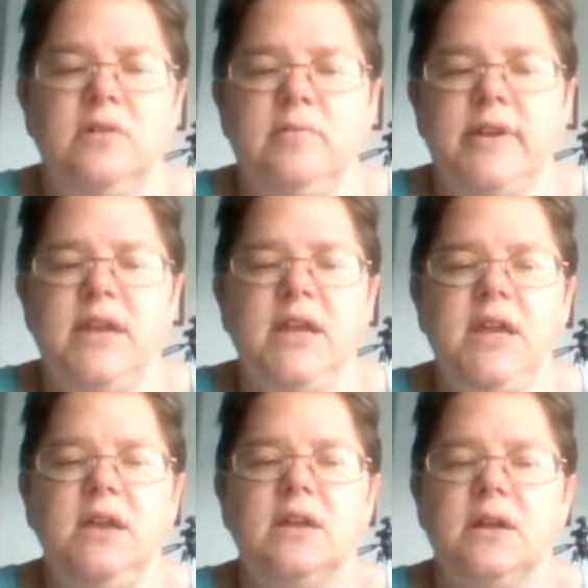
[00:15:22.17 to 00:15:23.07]
My
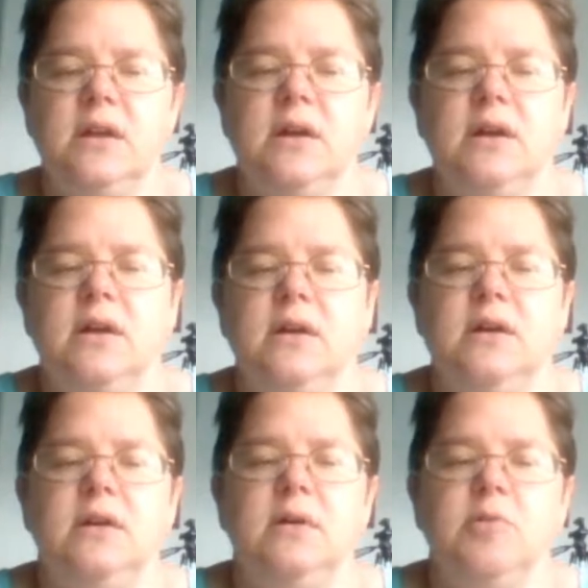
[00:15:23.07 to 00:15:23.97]
knee,
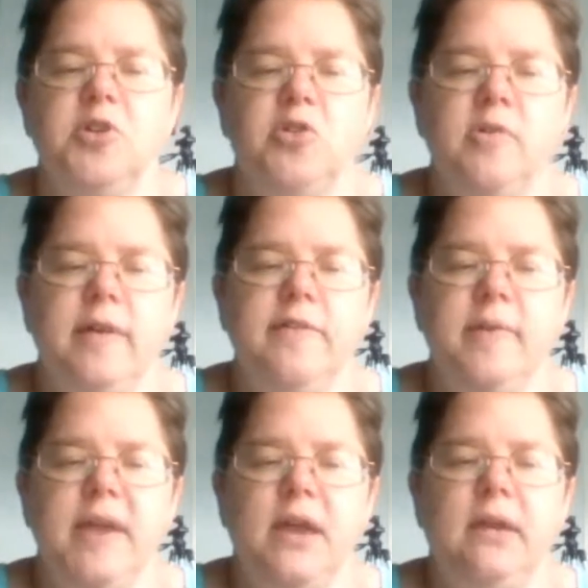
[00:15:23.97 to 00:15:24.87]
we're going away for the
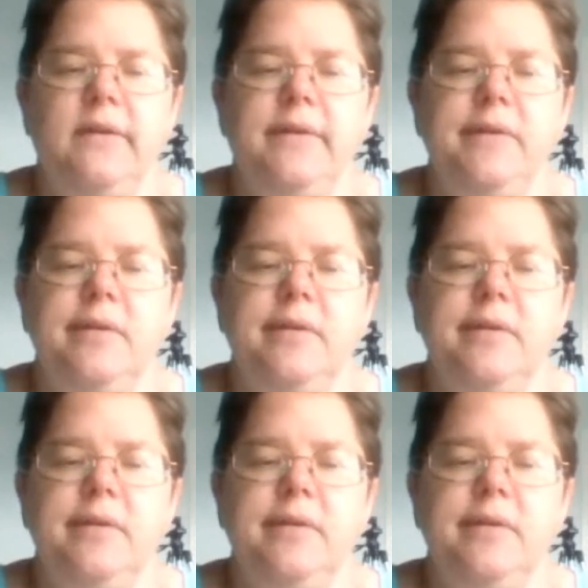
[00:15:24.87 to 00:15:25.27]
weekend.